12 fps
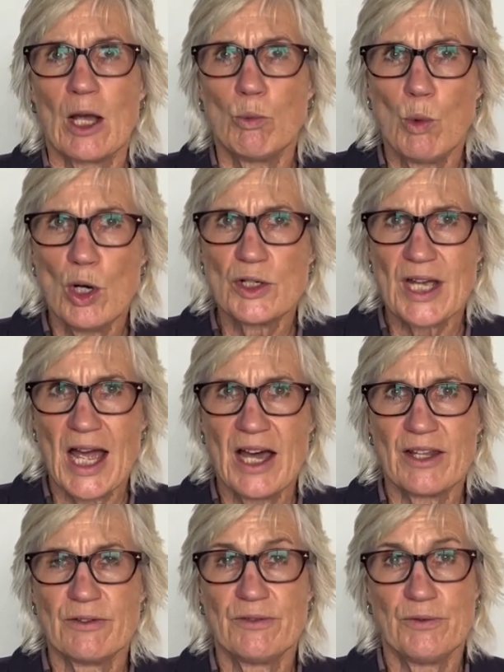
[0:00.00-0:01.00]
What
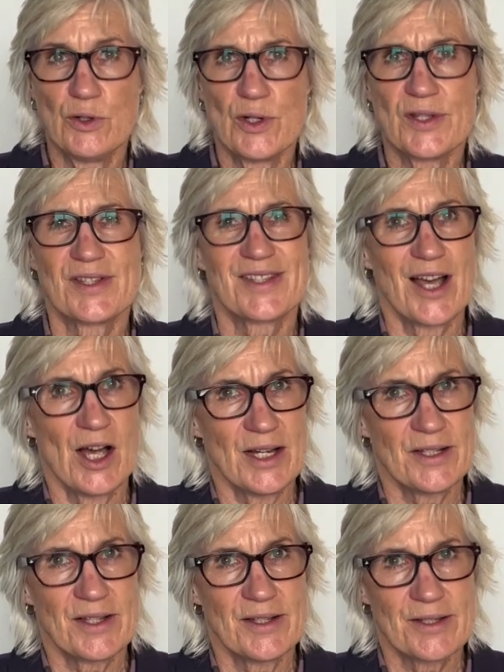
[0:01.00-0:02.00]
are the first
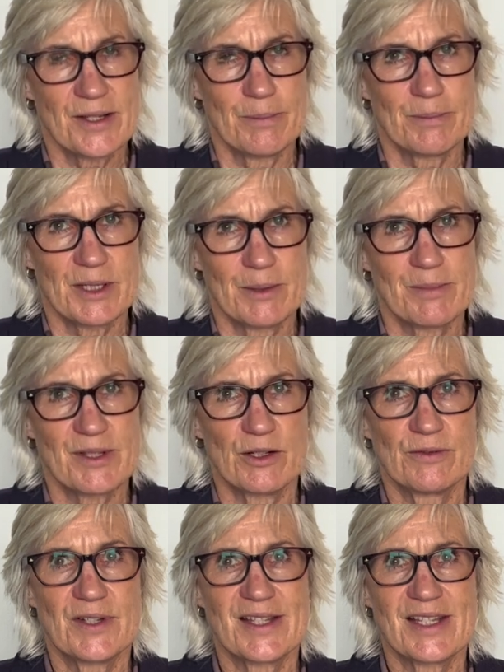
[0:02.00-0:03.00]
signs and symptoms
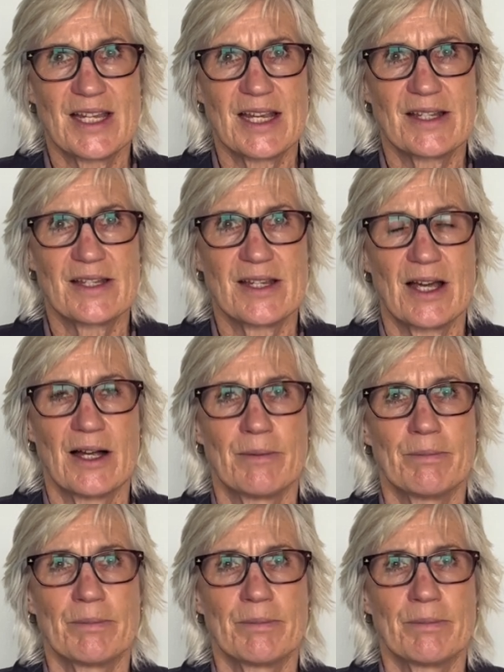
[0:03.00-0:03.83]
of dyslexia?